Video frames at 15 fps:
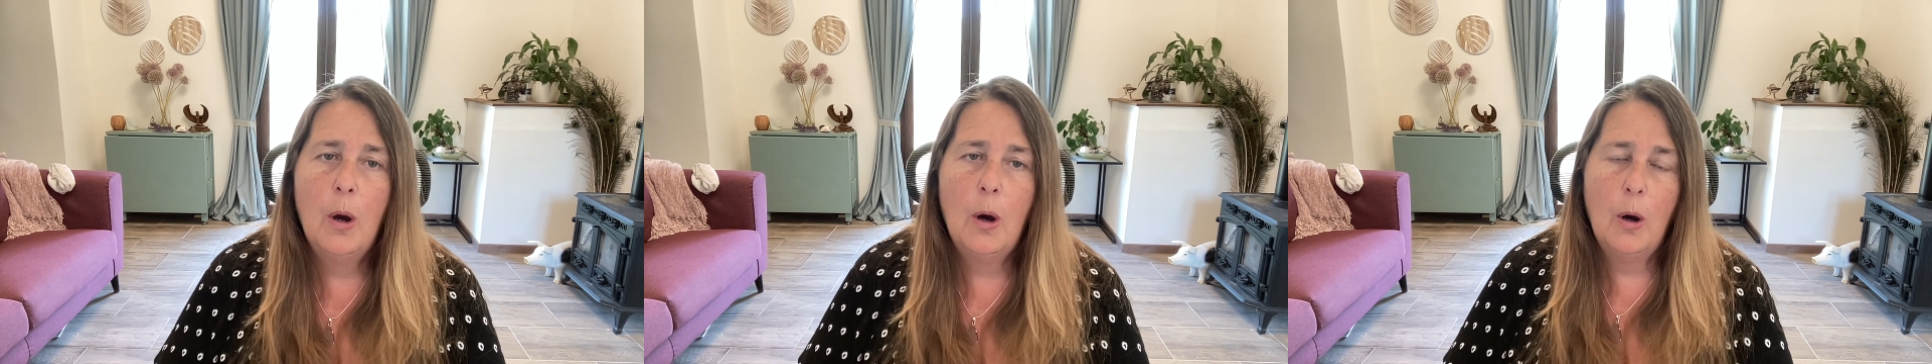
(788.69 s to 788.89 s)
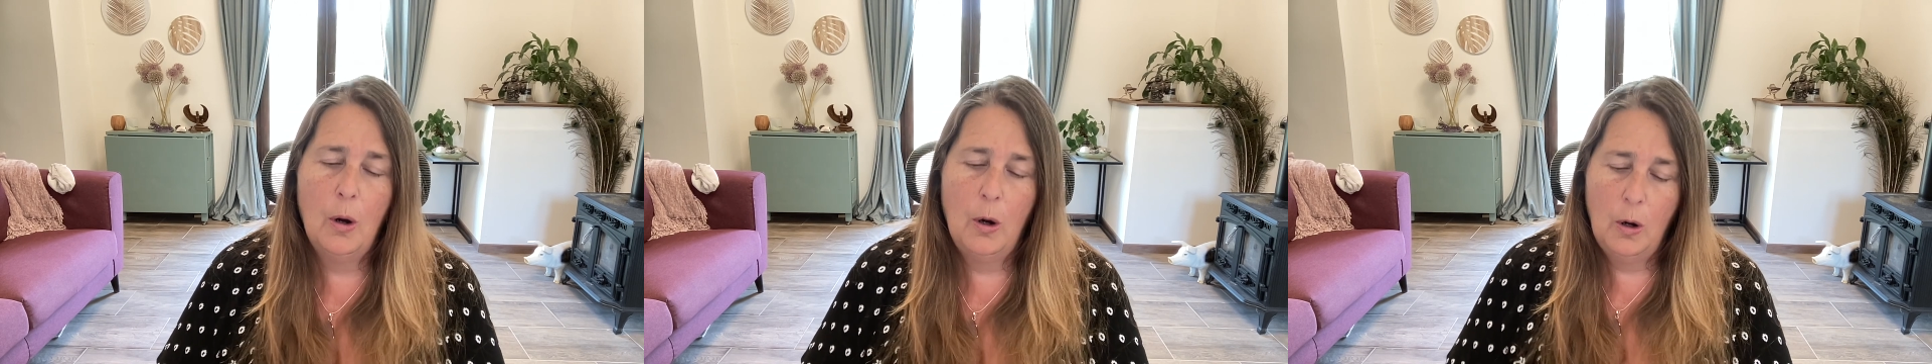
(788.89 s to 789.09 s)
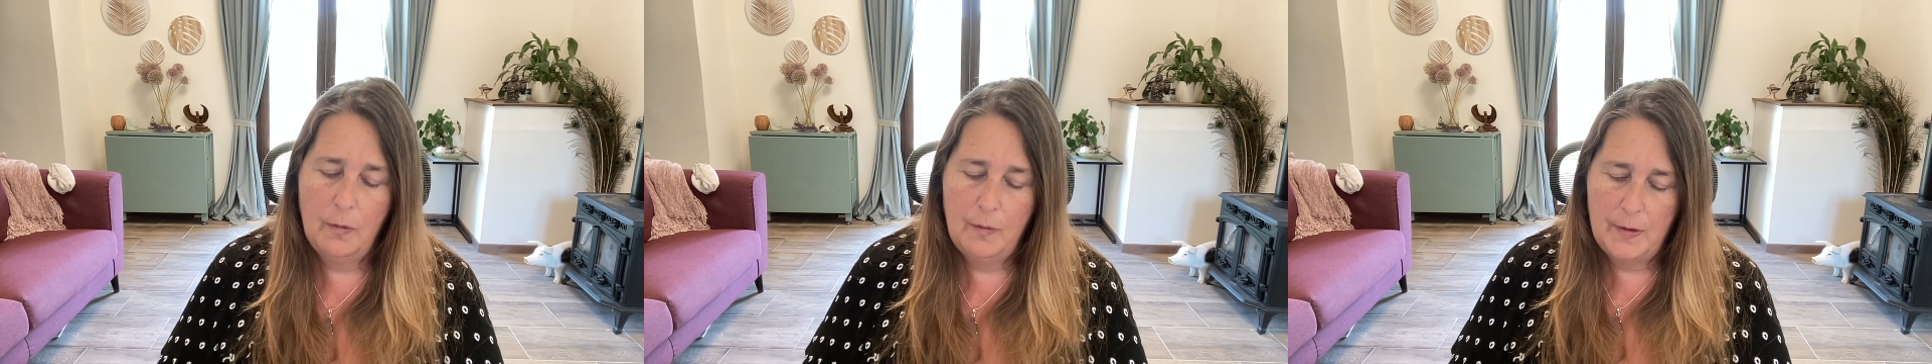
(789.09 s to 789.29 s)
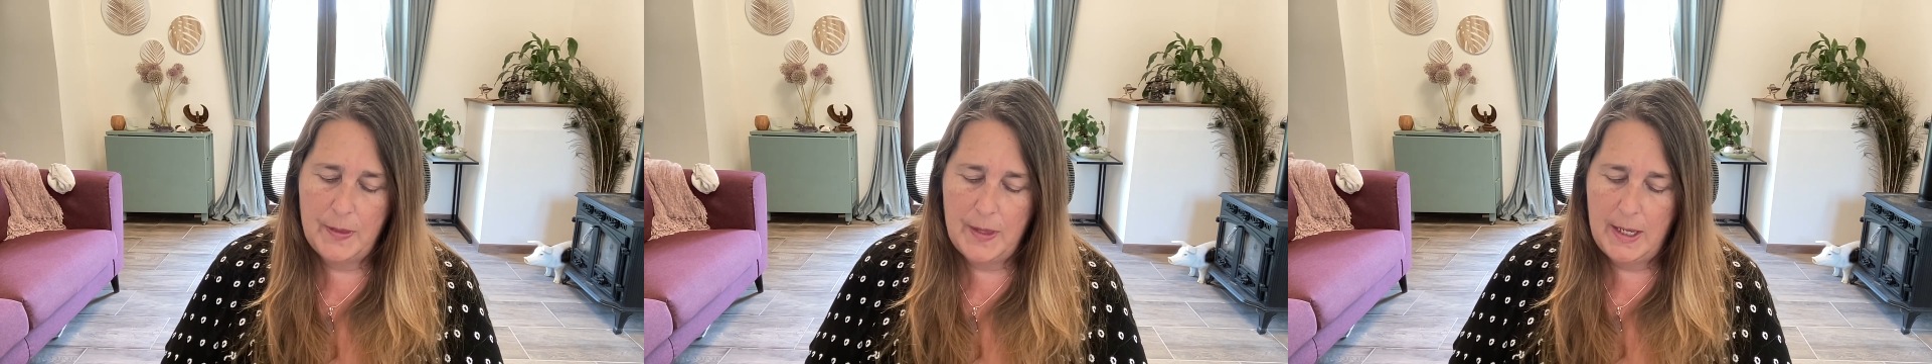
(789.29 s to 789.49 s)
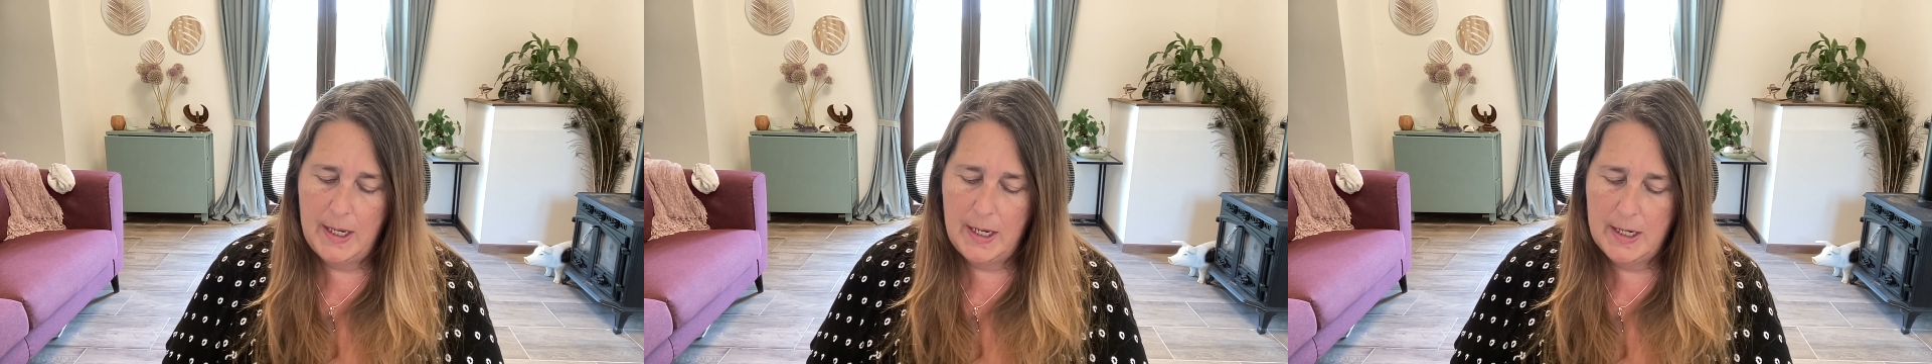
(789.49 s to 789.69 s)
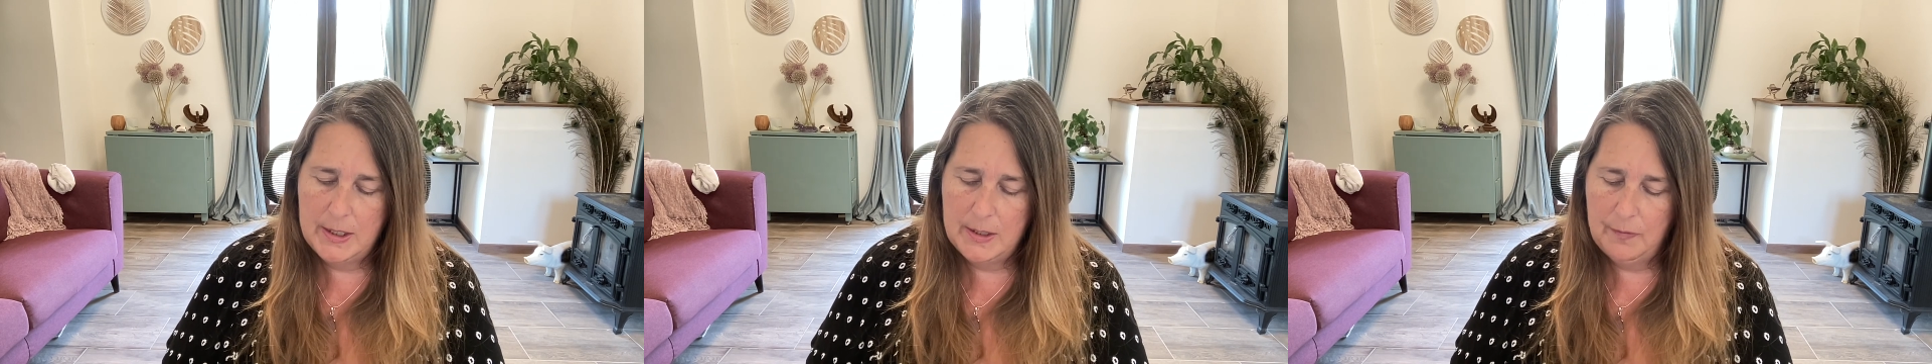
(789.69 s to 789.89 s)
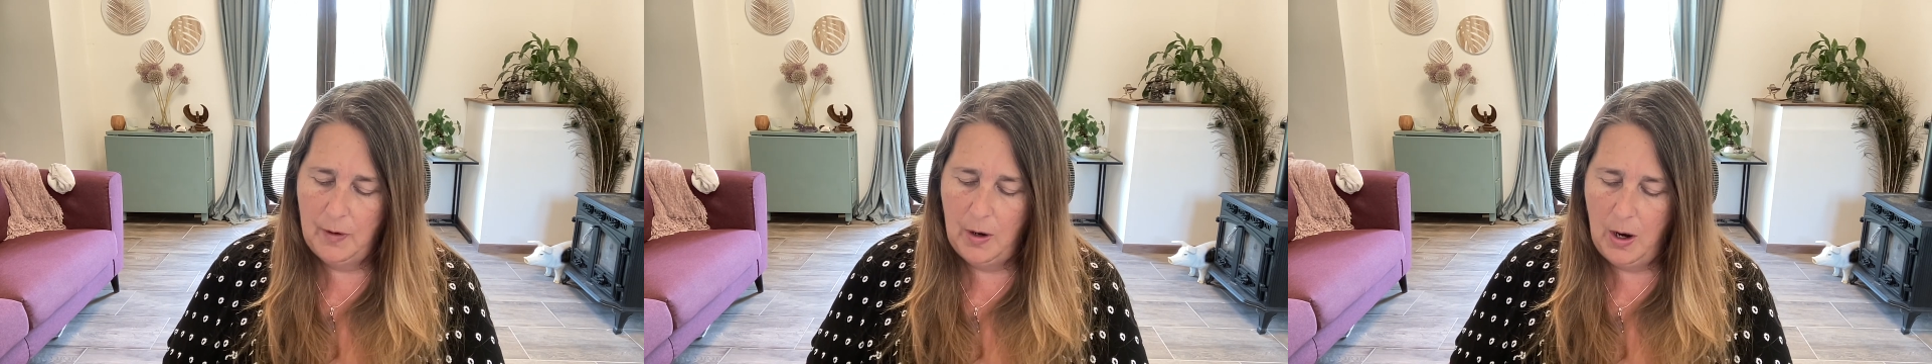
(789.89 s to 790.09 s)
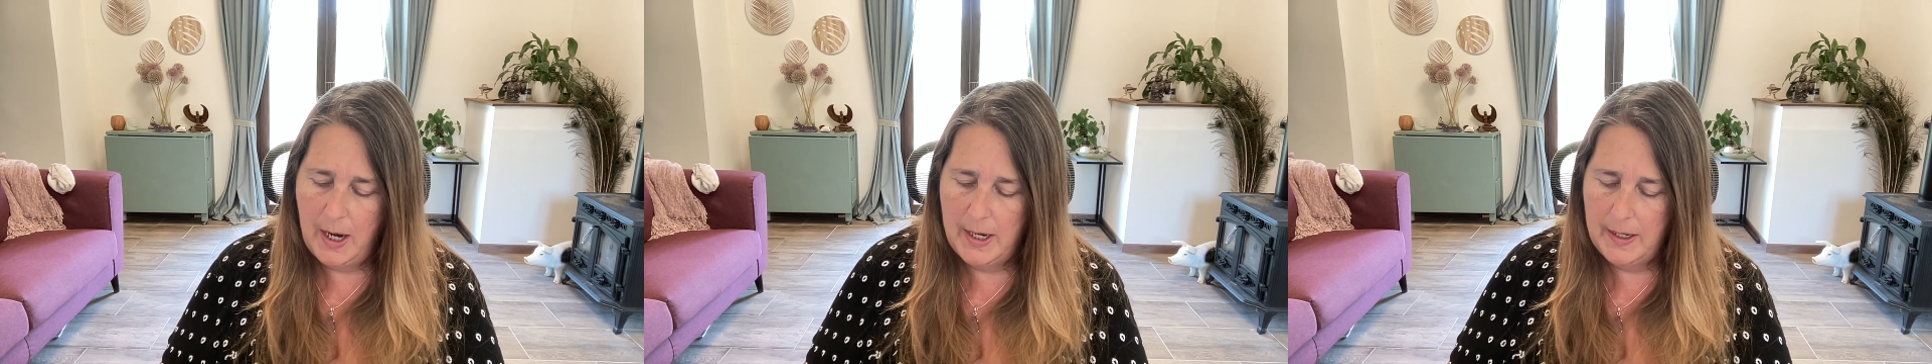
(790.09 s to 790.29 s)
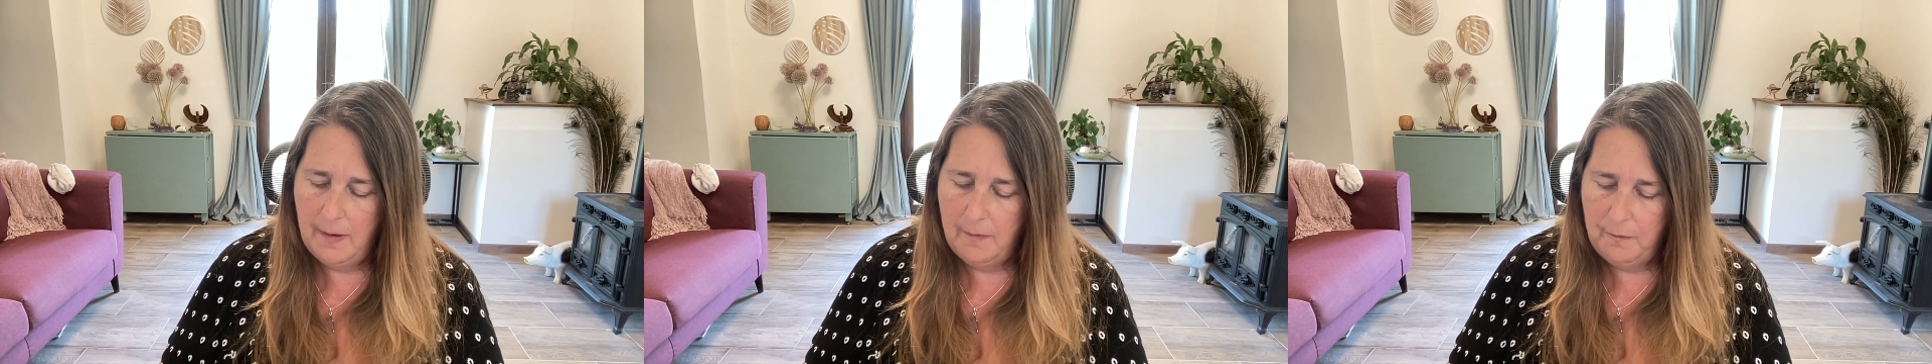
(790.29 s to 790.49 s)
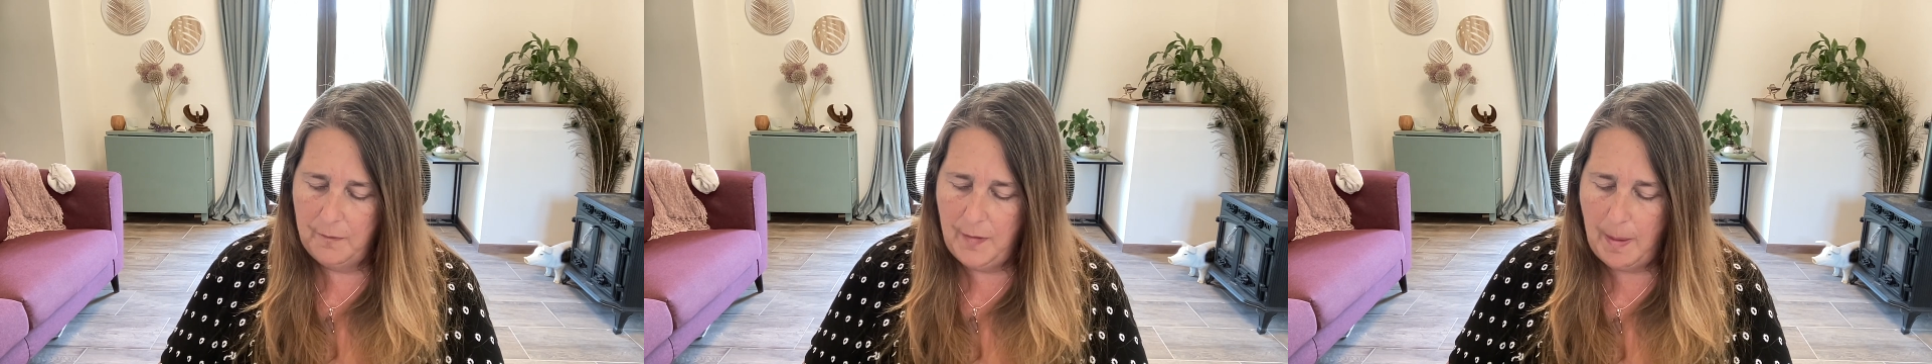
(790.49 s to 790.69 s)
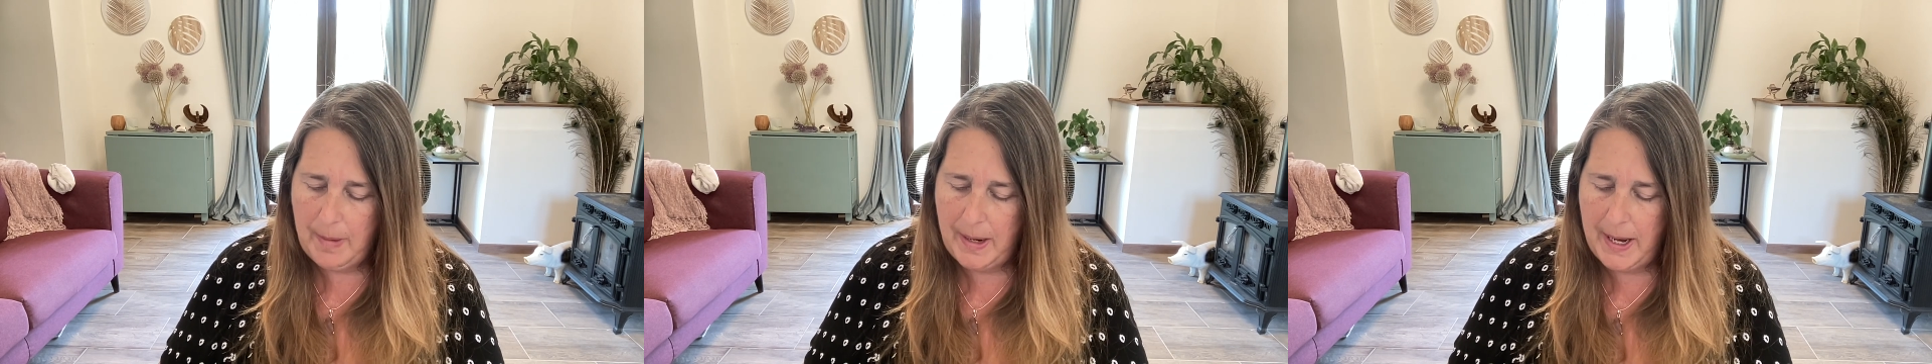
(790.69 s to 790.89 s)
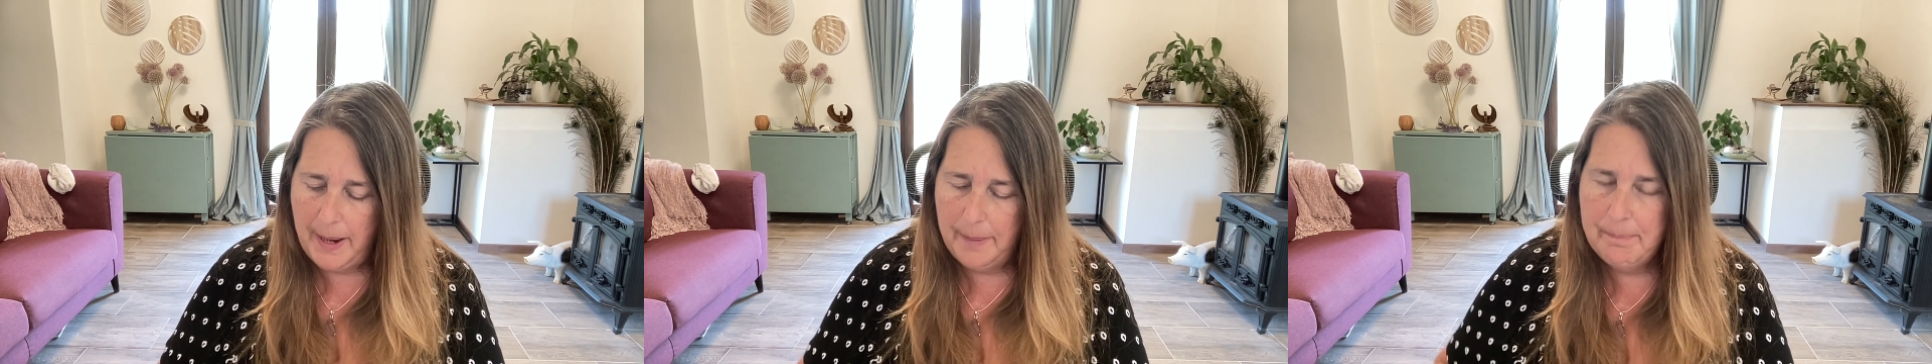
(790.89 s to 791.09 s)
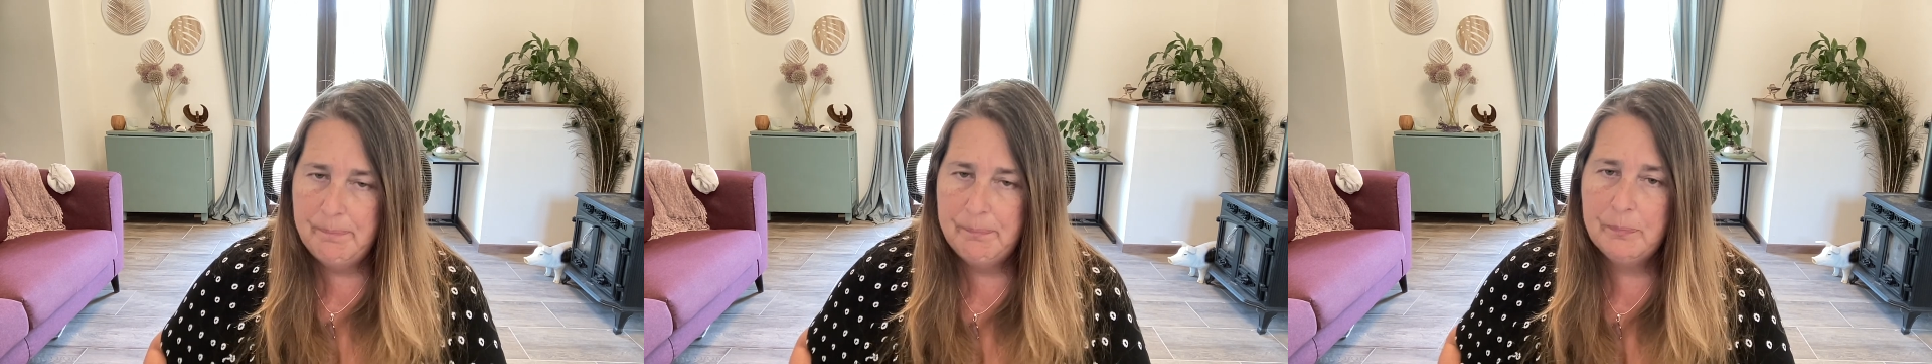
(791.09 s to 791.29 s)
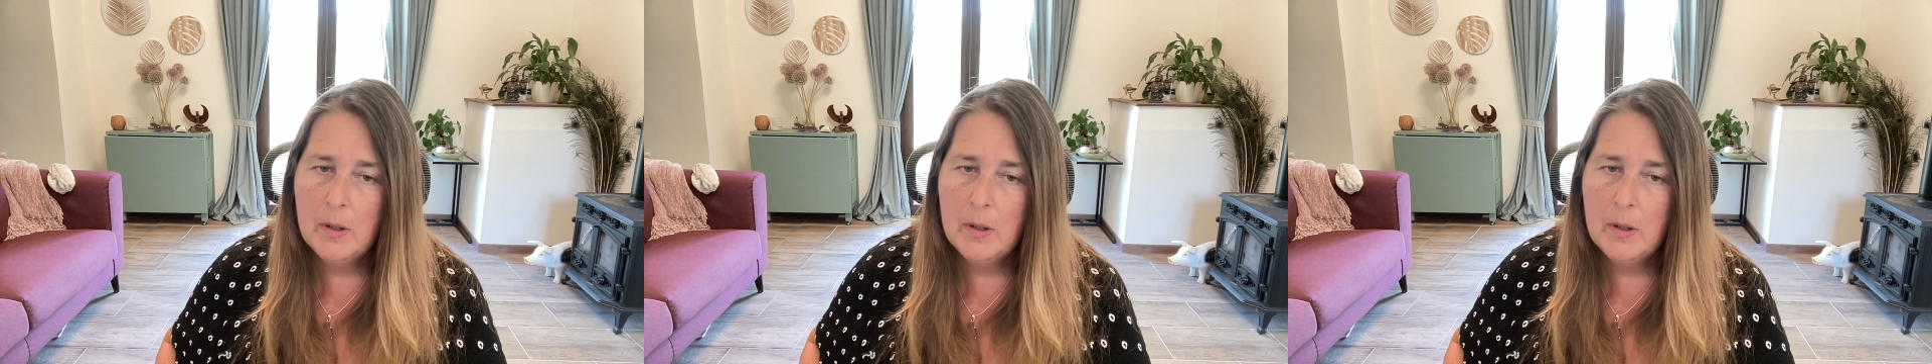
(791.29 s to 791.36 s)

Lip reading: of the divine feminine.